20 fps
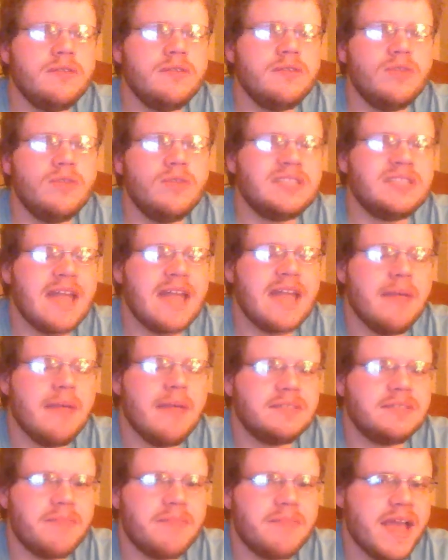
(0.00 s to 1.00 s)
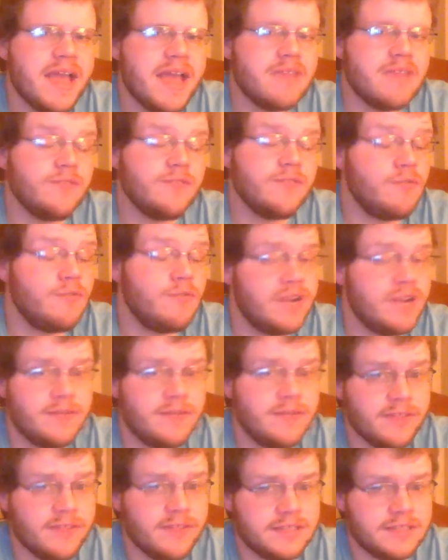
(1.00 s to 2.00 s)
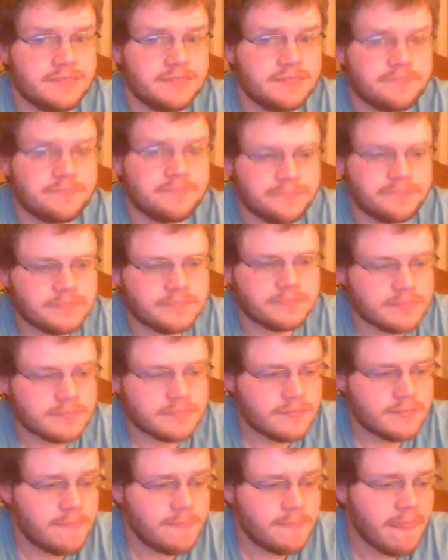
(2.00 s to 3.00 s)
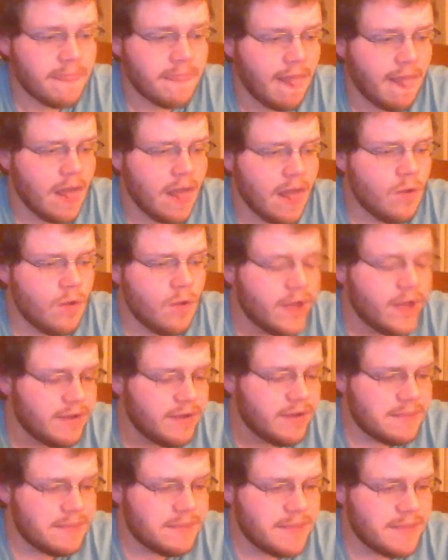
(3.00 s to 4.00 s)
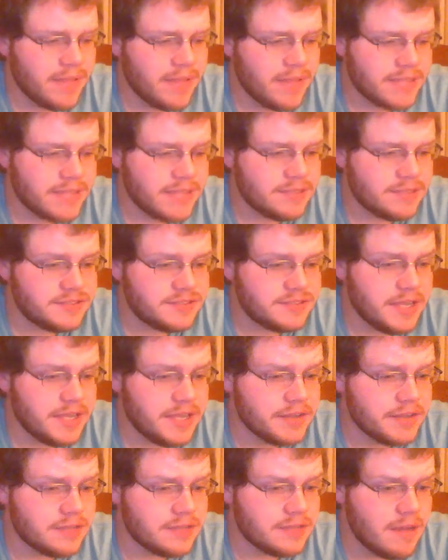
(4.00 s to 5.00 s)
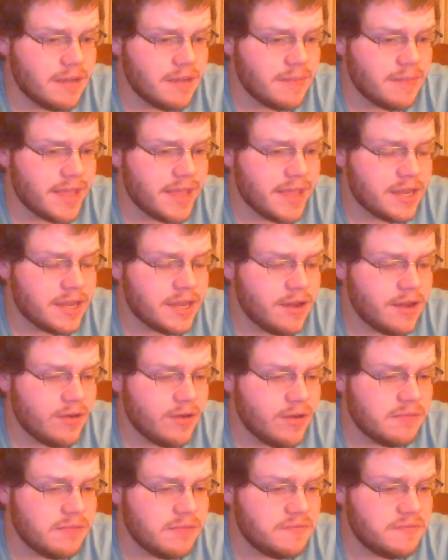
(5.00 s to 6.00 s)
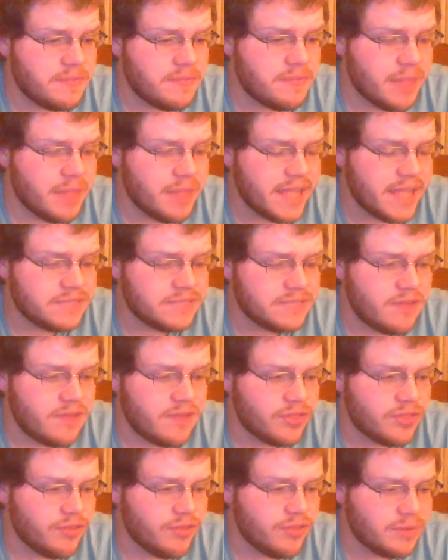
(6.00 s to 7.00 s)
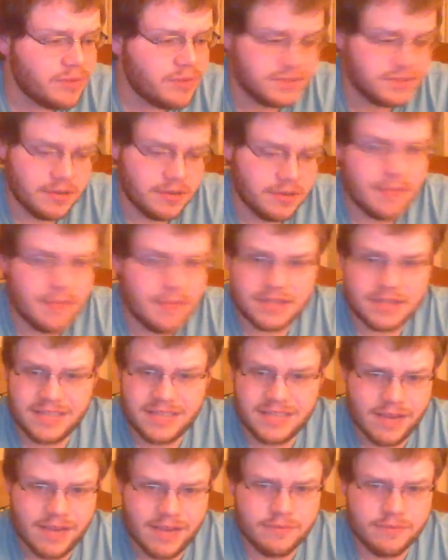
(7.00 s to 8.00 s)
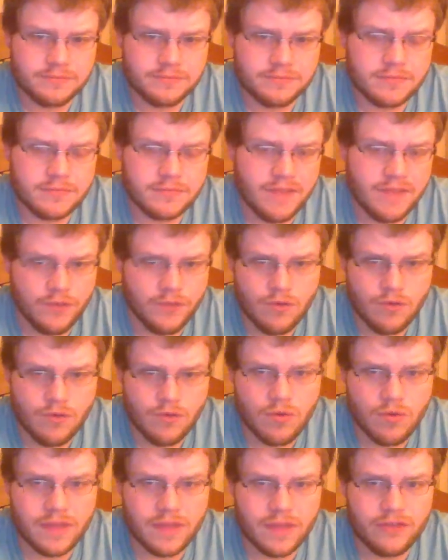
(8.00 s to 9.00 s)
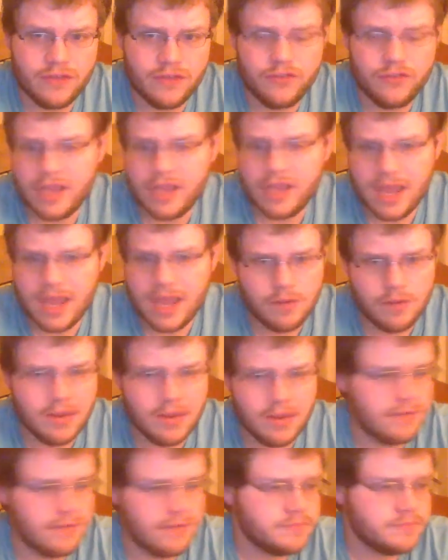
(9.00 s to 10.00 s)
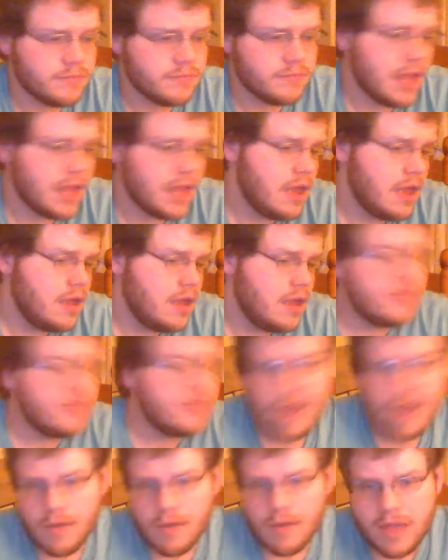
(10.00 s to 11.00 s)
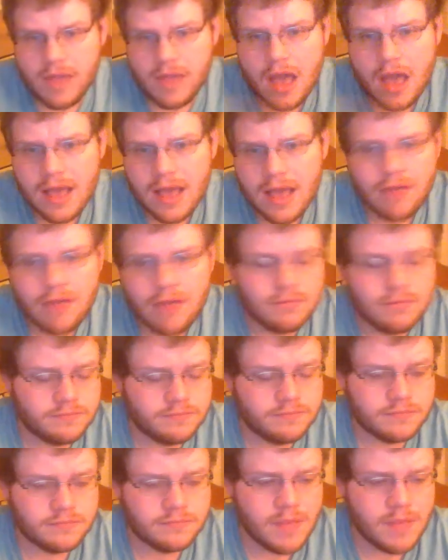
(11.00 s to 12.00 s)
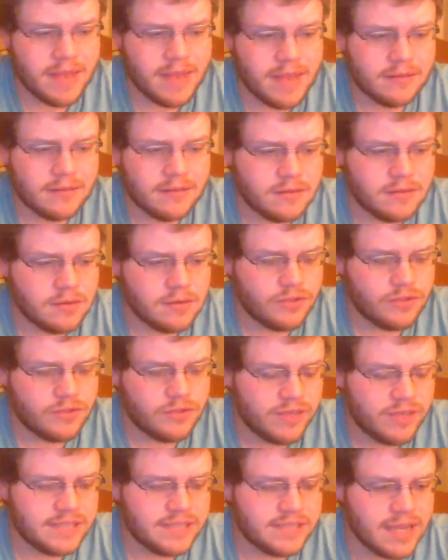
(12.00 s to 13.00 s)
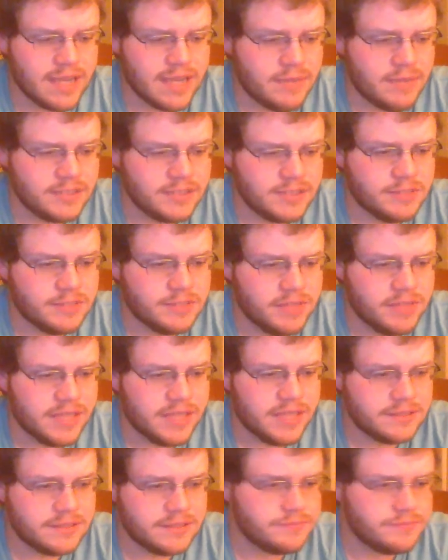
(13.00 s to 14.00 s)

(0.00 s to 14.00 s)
wasn't able to make it for whatever reason. Well, I already made plans to go see her, so I'm like, you know, even if the plans fall through, I'm still coming to see you, if you're cool with it. She's like, yeah, no problem. So yeah, we hung out a bit. So the 22nd, I went to her place.